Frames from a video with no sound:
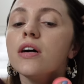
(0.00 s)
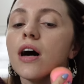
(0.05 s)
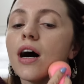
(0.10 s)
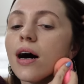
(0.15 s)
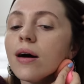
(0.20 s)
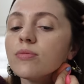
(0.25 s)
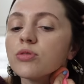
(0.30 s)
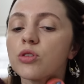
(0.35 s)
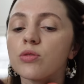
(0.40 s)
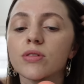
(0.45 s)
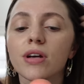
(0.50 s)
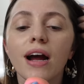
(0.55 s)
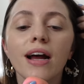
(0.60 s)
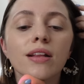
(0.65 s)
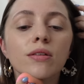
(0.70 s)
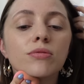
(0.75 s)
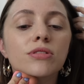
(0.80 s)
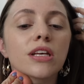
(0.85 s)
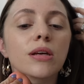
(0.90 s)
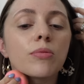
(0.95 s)
Um, so
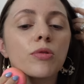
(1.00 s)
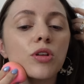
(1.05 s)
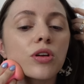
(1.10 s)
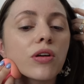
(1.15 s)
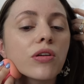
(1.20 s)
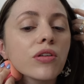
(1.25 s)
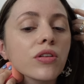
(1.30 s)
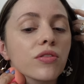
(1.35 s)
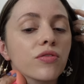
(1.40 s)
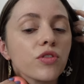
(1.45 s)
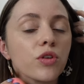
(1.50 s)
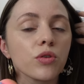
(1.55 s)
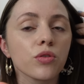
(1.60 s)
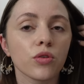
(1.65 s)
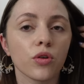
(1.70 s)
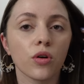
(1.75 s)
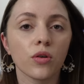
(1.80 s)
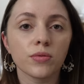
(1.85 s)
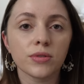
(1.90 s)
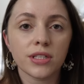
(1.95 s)
Tyler was able to go to the
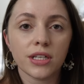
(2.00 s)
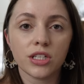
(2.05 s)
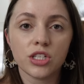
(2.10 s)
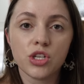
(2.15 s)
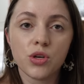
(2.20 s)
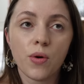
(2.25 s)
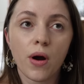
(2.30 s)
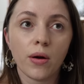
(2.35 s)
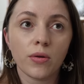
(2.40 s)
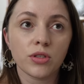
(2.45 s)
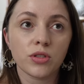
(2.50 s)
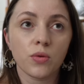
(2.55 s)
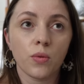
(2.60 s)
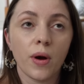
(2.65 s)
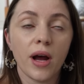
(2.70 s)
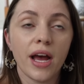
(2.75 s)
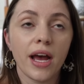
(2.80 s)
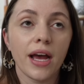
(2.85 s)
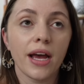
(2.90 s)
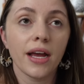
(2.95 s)
funeral. It was like two hours
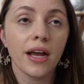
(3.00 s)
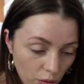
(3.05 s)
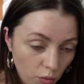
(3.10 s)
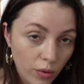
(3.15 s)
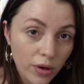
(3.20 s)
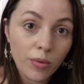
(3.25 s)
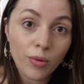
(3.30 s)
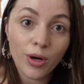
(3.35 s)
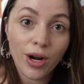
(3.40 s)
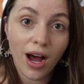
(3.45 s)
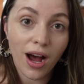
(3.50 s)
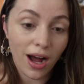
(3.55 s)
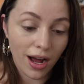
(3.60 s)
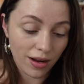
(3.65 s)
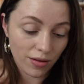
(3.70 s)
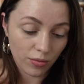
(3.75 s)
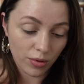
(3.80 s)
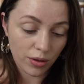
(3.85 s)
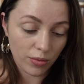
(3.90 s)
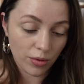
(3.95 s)
away. We were
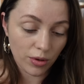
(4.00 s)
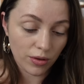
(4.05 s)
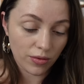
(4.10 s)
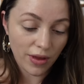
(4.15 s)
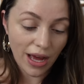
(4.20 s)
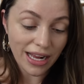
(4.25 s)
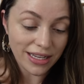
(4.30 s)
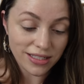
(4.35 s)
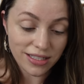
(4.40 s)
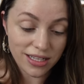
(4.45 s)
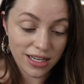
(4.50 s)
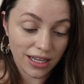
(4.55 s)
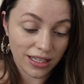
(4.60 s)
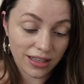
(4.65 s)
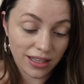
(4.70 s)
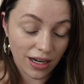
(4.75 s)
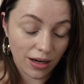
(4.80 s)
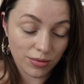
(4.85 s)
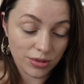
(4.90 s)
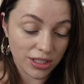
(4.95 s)
not. We were that sick
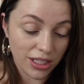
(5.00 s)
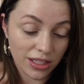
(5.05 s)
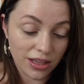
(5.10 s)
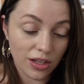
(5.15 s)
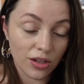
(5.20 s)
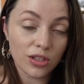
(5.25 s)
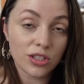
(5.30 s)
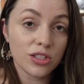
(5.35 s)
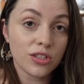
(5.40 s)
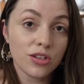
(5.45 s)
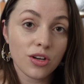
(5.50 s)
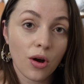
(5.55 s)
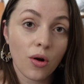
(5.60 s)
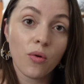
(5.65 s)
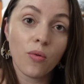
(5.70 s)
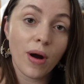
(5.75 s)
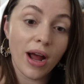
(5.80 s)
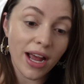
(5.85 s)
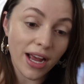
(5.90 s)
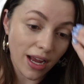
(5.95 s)
that I was like, there is no
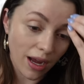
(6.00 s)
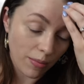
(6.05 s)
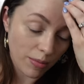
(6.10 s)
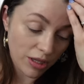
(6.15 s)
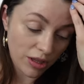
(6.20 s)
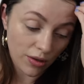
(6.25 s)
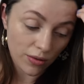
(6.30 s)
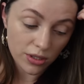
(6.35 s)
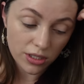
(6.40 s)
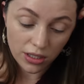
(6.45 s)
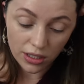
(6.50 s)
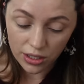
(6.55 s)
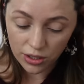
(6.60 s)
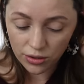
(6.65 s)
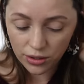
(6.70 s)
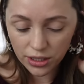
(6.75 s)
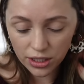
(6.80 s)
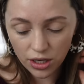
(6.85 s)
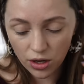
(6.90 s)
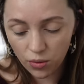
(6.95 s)
way. I mean, there was
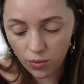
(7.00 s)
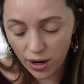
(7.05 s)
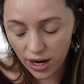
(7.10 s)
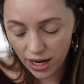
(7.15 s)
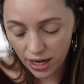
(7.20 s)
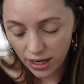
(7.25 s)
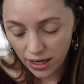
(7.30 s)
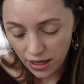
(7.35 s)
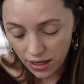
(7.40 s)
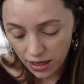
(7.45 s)
literally no way.